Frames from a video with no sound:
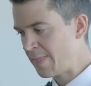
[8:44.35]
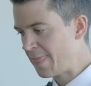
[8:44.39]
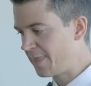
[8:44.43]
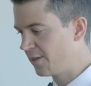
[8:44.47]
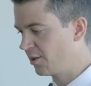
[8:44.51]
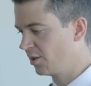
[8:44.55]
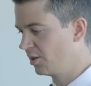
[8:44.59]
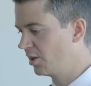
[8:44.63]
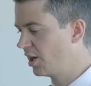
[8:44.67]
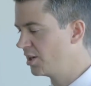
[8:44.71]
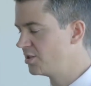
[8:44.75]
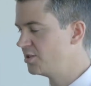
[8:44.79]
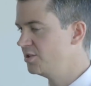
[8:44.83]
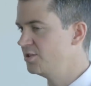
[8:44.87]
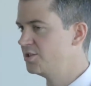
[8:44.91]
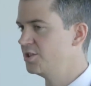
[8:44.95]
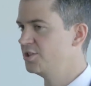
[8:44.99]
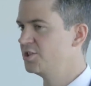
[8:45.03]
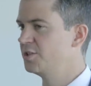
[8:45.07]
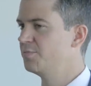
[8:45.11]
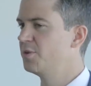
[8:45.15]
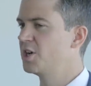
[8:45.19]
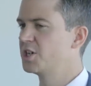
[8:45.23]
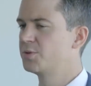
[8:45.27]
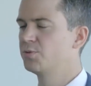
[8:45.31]
You know,
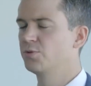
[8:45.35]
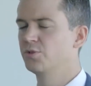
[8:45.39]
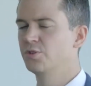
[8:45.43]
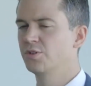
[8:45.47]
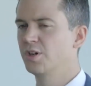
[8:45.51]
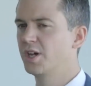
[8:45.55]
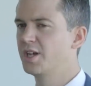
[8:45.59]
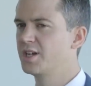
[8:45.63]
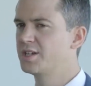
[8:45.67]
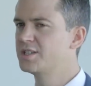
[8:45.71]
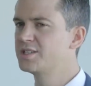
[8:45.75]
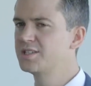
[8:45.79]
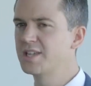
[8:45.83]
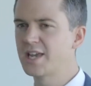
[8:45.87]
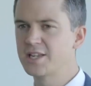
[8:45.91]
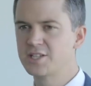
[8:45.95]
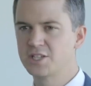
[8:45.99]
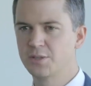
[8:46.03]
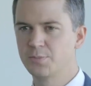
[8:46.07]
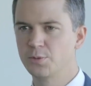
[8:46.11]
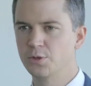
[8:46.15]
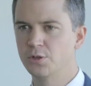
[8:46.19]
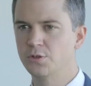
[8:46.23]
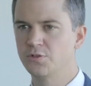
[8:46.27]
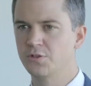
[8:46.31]
licenses are much more
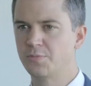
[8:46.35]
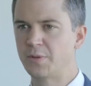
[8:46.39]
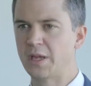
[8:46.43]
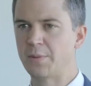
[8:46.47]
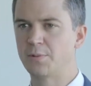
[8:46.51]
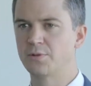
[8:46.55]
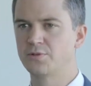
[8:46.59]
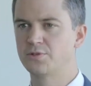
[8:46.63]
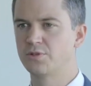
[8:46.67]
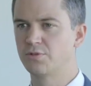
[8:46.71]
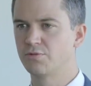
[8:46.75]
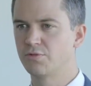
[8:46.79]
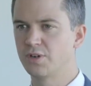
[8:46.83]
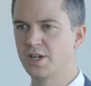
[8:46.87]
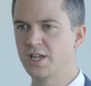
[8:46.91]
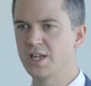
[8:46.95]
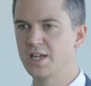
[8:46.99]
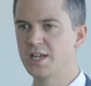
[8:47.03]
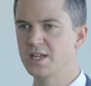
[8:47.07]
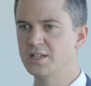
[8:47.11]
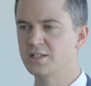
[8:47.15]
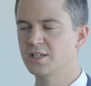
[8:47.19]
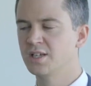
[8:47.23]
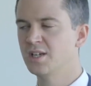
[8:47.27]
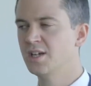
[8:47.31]
accessible for people to
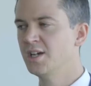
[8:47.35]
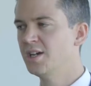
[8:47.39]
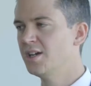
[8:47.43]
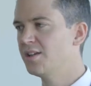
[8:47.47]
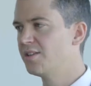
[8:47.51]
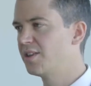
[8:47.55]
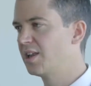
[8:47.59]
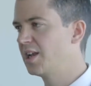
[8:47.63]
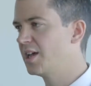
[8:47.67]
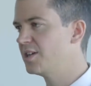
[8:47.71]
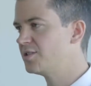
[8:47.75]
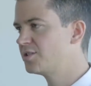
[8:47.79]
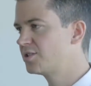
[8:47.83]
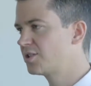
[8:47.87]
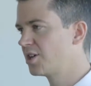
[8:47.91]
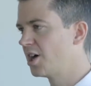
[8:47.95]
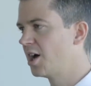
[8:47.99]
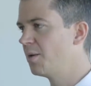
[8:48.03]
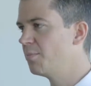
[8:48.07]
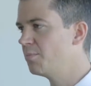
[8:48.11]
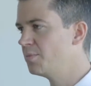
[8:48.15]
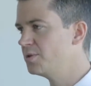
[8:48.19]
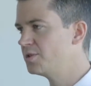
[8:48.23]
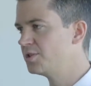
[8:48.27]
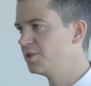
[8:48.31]
read, they're less
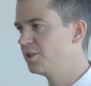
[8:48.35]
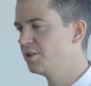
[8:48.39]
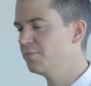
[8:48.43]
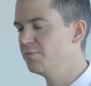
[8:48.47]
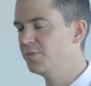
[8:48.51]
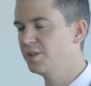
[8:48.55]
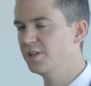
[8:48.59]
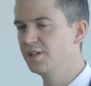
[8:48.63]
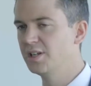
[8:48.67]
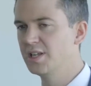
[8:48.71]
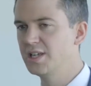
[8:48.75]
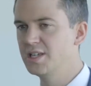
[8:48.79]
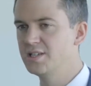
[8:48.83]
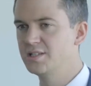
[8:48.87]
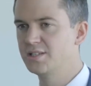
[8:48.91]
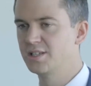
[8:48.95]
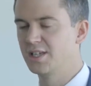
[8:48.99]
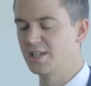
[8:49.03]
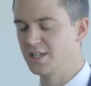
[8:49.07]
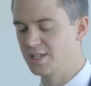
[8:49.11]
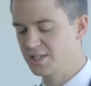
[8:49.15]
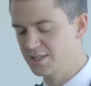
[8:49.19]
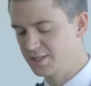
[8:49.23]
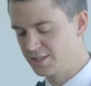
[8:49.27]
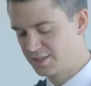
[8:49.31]
cumbersome than
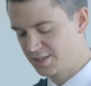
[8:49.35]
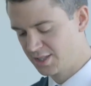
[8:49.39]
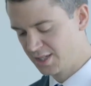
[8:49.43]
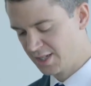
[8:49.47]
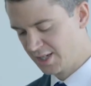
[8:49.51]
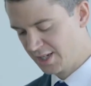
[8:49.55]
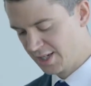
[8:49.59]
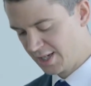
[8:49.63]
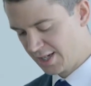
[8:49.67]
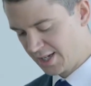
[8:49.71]
leases.